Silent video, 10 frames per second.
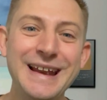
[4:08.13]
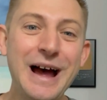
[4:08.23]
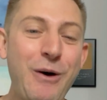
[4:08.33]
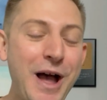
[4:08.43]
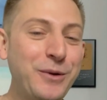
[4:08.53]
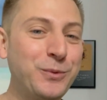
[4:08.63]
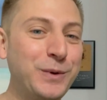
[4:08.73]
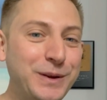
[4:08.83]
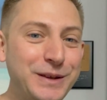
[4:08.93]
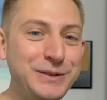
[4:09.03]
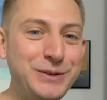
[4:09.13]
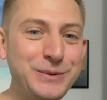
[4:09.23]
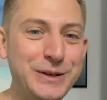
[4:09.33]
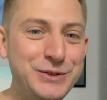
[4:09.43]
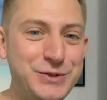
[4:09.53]
Now, I really
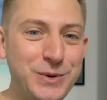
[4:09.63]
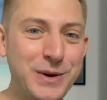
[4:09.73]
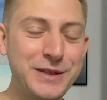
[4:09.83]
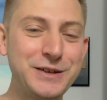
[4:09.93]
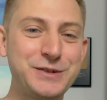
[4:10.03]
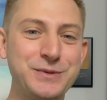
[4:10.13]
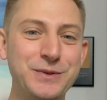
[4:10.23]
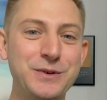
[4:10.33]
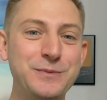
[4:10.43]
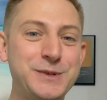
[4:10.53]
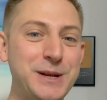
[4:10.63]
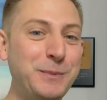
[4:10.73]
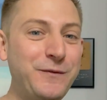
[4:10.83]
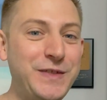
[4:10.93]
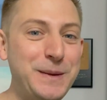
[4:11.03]
do enjoy this room.
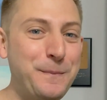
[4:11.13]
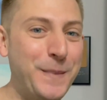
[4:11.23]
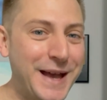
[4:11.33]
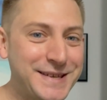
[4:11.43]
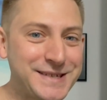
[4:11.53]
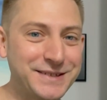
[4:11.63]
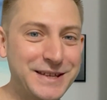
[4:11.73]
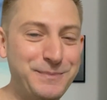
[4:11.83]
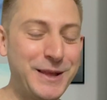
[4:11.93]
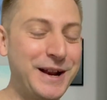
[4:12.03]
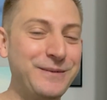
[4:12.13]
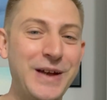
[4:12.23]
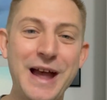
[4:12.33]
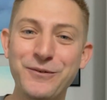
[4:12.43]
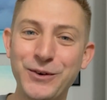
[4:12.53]
Some of the best sleep that
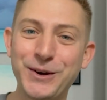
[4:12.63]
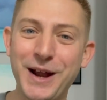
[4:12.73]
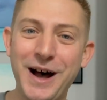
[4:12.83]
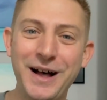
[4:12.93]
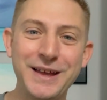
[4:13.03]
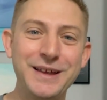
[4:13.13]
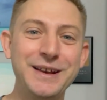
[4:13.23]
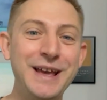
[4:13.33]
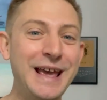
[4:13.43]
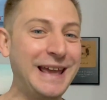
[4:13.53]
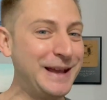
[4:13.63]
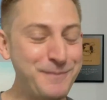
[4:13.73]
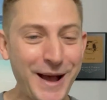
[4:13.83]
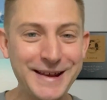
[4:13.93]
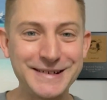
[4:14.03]
I've ever gotten in
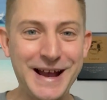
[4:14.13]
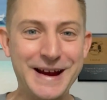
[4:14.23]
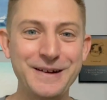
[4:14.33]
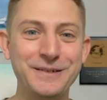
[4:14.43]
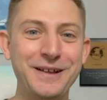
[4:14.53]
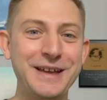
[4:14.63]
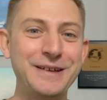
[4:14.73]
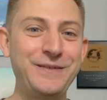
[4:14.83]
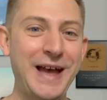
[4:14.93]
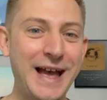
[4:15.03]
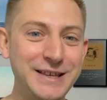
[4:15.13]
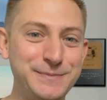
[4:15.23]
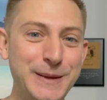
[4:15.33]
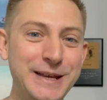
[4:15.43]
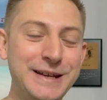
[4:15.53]
my entire life has
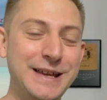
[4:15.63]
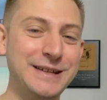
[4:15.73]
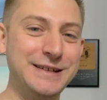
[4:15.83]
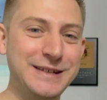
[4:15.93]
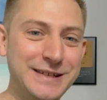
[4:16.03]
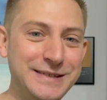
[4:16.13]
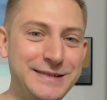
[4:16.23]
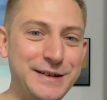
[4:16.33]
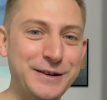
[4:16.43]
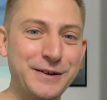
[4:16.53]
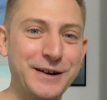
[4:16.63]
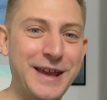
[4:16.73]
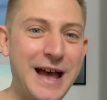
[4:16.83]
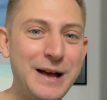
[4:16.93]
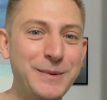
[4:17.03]
been in an interior
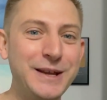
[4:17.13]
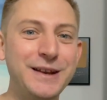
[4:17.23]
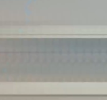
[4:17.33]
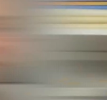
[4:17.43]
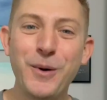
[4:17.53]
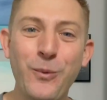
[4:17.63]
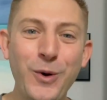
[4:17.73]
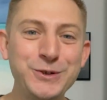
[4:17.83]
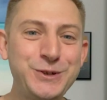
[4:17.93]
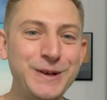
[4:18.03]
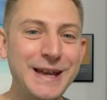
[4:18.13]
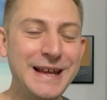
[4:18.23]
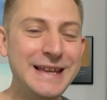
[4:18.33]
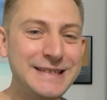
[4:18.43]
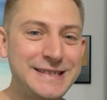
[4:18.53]
cabin. But once you
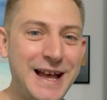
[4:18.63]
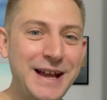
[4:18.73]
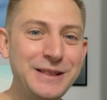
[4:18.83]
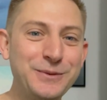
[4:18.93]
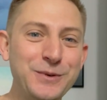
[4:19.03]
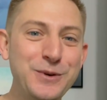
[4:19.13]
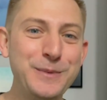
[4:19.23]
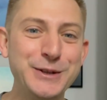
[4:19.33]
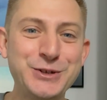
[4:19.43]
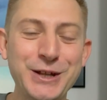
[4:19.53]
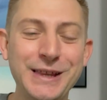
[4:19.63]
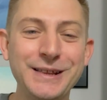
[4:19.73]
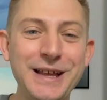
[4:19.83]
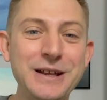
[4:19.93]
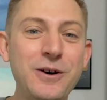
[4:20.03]
get inside the room and shut the
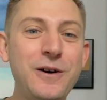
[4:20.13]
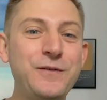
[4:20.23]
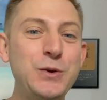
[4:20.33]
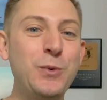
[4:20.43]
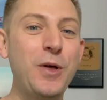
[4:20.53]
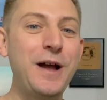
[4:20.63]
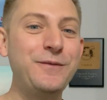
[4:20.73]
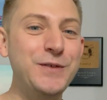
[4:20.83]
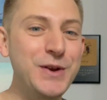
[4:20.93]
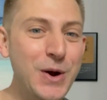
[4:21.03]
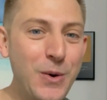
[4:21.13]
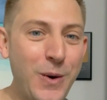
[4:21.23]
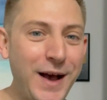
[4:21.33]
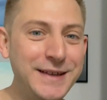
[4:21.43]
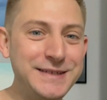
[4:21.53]
light off, you will have
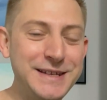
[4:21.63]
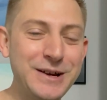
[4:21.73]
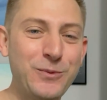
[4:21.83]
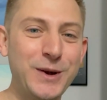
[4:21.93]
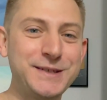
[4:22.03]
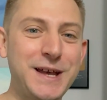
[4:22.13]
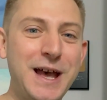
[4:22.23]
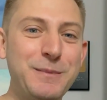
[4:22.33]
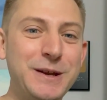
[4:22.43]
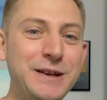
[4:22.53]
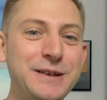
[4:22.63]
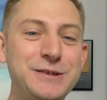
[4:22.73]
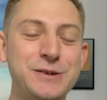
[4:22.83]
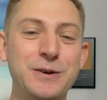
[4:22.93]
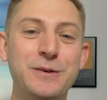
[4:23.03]
no idea what time it
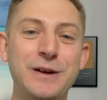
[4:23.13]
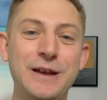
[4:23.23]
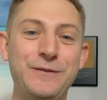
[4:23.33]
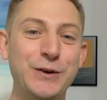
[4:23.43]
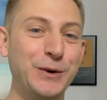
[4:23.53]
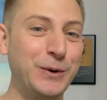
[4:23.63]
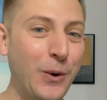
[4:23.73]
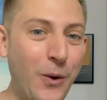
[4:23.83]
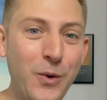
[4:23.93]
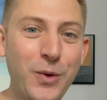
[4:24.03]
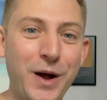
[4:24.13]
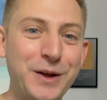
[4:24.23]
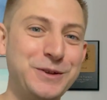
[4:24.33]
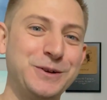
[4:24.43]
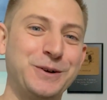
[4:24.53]
is. So if your goal
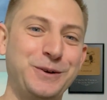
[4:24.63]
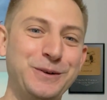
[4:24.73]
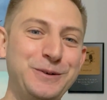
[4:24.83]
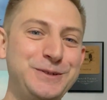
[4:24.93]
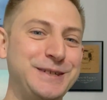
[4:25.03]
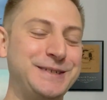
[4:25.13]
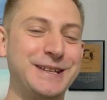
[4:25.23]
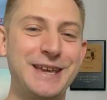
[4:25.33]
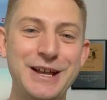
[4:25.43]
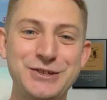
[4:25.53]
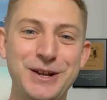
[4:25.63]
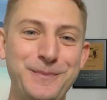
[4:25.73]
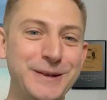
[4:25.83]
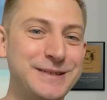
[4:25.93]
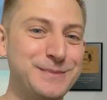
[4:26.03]
on your cruise is to catch
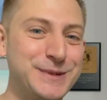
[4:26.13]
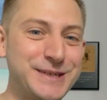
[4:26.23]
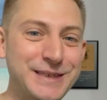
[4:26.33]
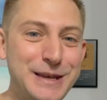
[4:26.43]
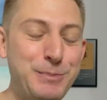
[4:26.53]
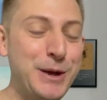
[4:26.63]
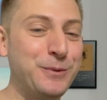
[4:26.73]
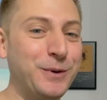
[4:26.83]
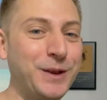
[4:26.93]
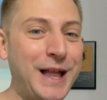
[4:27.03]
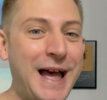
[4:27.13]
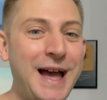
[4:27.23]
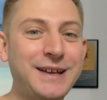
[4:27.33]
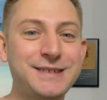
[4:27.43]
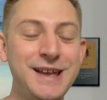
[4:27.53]
up on some sleep and
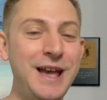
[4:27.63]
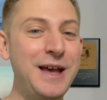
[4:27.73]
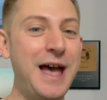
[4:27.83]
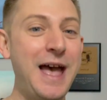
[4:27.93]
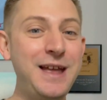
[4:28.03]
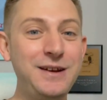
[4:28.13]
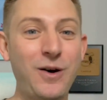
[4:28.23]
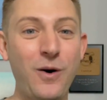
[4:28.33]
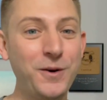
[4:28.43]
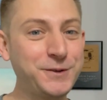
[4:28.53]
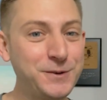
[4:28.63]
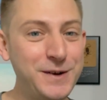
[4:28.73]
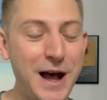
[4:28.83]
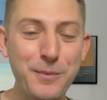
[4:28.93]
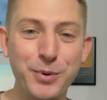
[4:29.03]
relax, and also
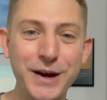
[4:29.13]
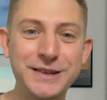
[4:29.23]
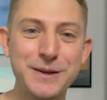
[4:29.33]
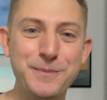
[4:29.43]
not break the